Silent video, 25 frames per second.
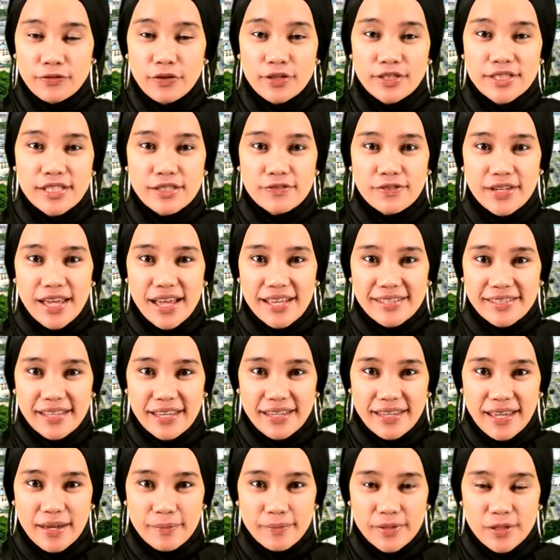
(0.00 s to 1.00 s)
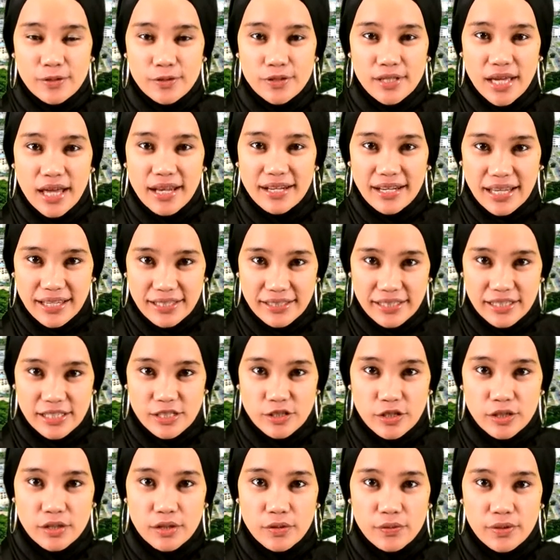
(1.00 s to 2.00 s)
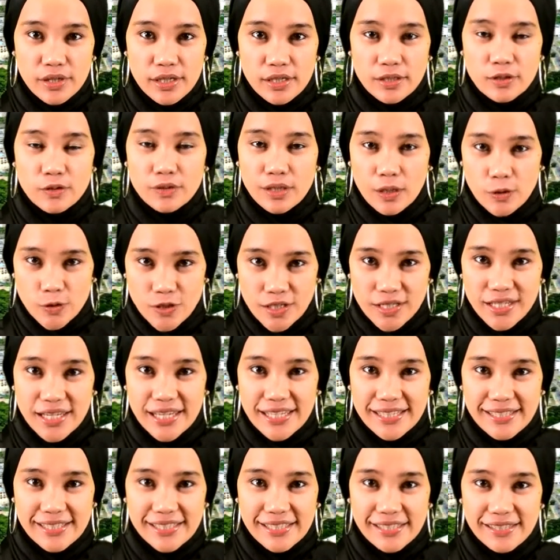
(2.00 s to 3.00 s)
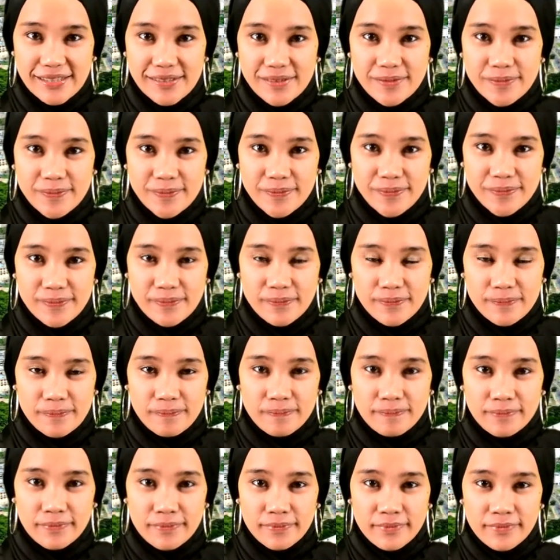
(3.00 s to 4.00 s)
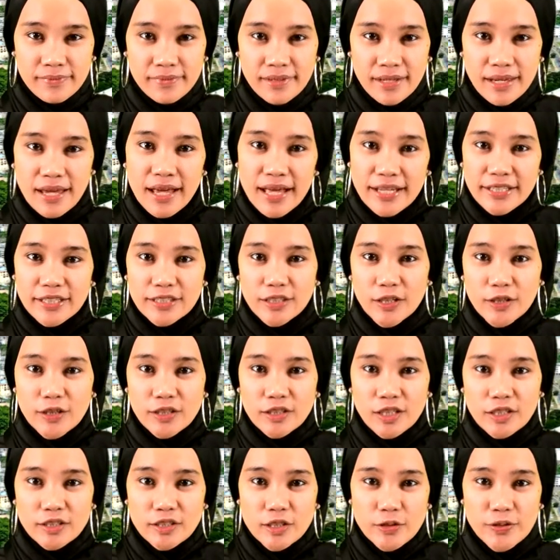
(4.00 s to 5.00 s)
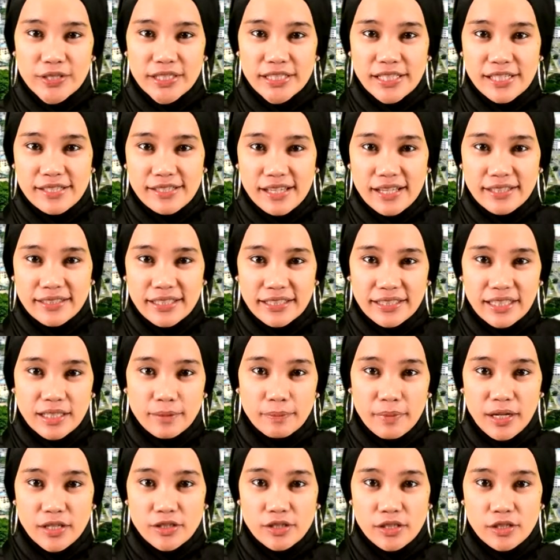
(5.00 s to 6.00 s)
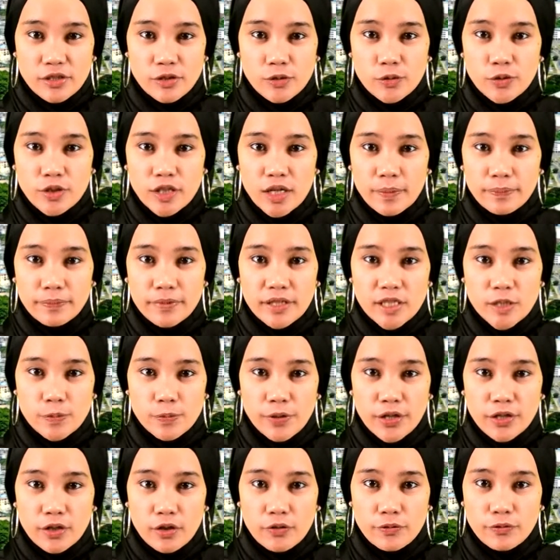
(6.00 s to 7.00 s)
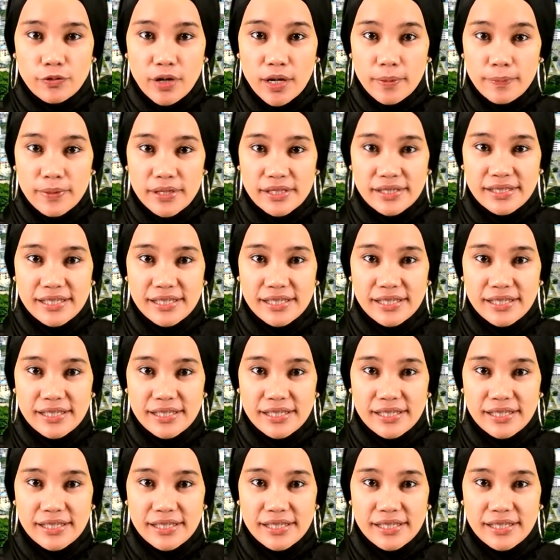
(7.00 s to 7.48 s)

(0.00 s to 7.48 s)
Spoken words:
for Tvs Am News, 19 January 2018. The local authorities are taking measures to curb the spread of rabies